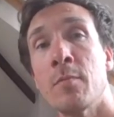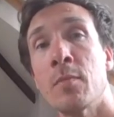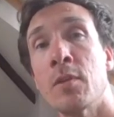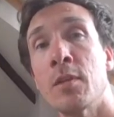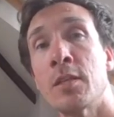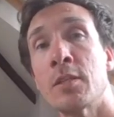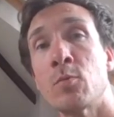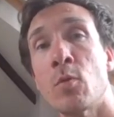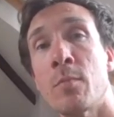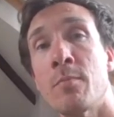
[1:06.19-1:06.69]

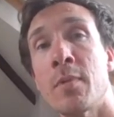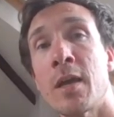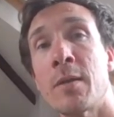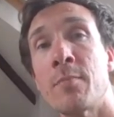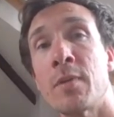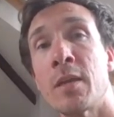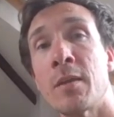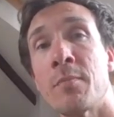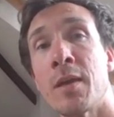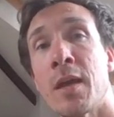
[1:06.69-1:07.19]
This one
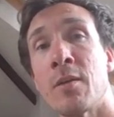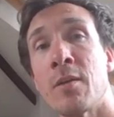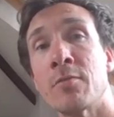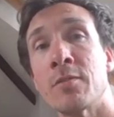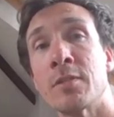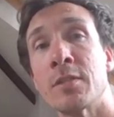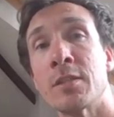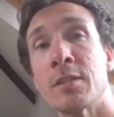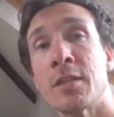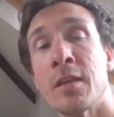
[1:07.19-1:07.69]
might be
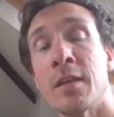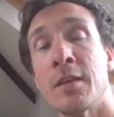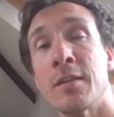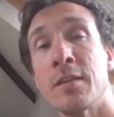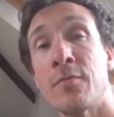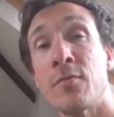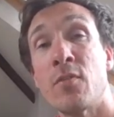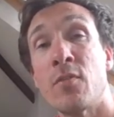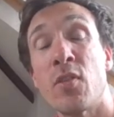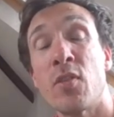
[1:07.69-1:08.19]
about
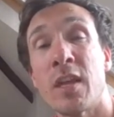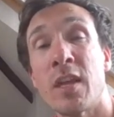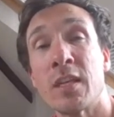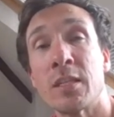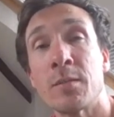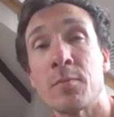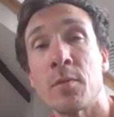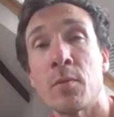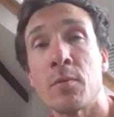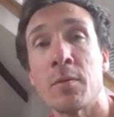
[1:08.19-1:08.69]
different
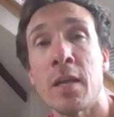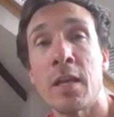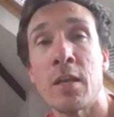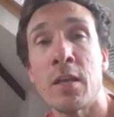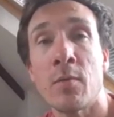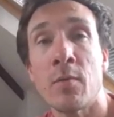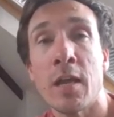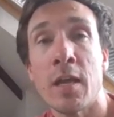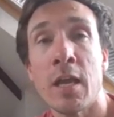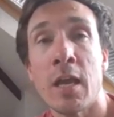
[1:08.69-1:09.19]
things, but
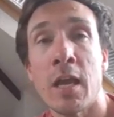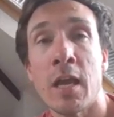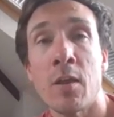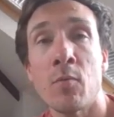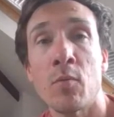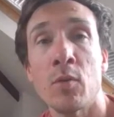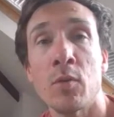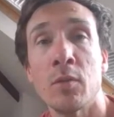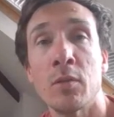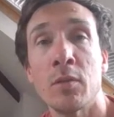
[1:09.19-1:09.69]
anyway, I
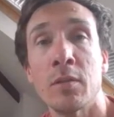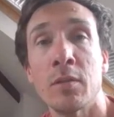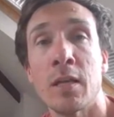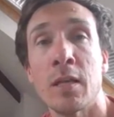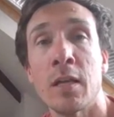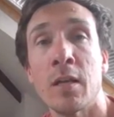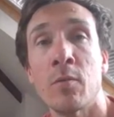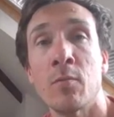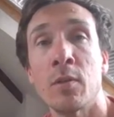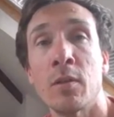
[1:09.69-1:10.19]

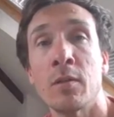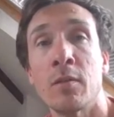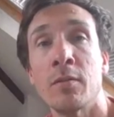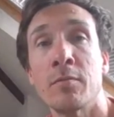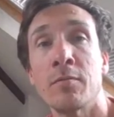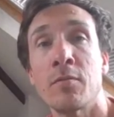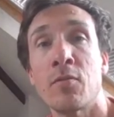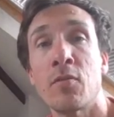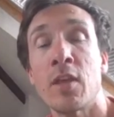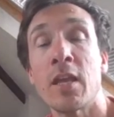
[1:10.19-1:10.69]
will
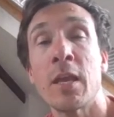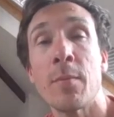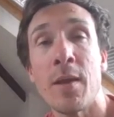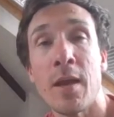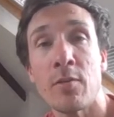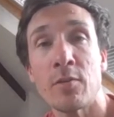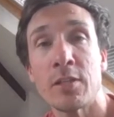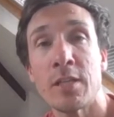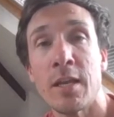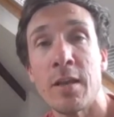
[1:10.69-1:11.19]
think
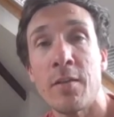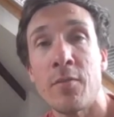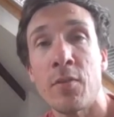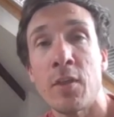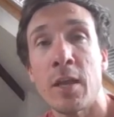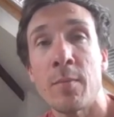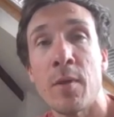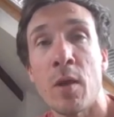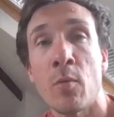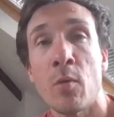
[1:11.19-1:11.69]
about it and
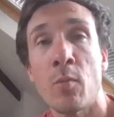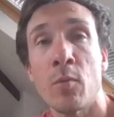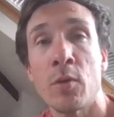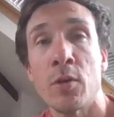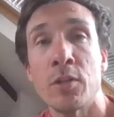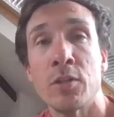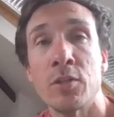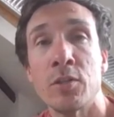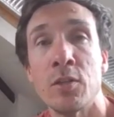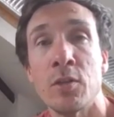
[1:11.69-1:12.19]
think about what we're
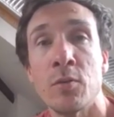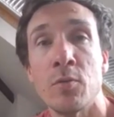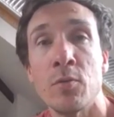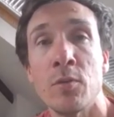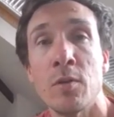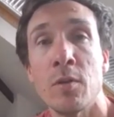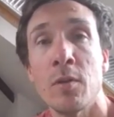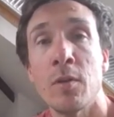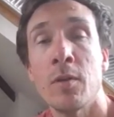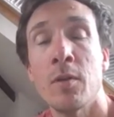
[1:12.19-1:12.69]
going to do.
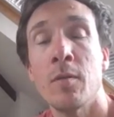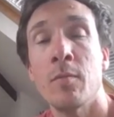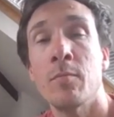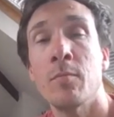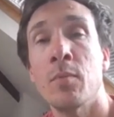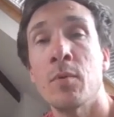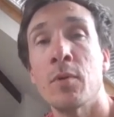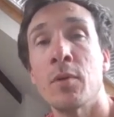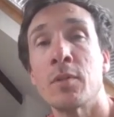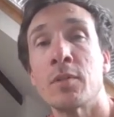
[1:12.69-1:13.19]

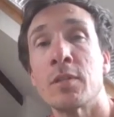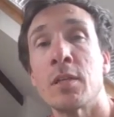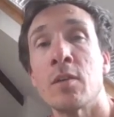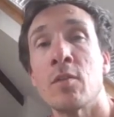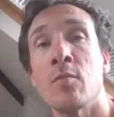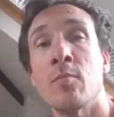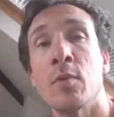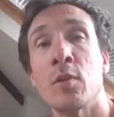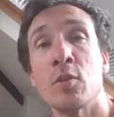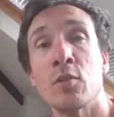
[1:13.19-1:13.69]
But it
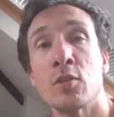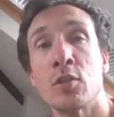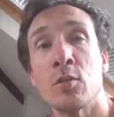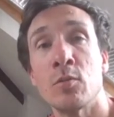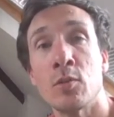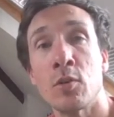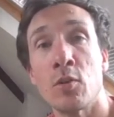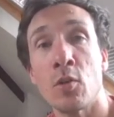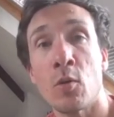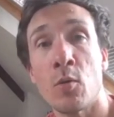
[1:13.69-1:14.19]
would be good to
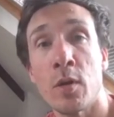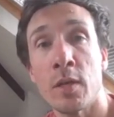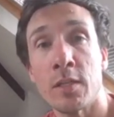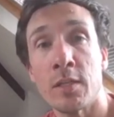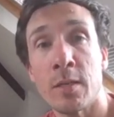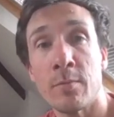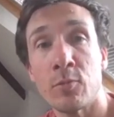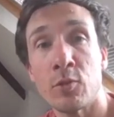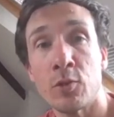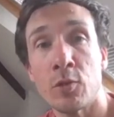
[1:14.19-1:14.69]
do another quiz,
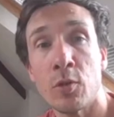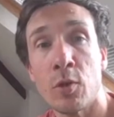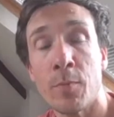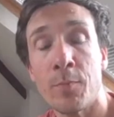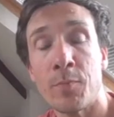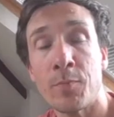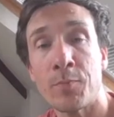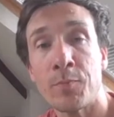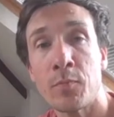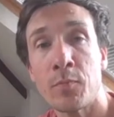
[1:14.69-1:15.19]
I'm sure.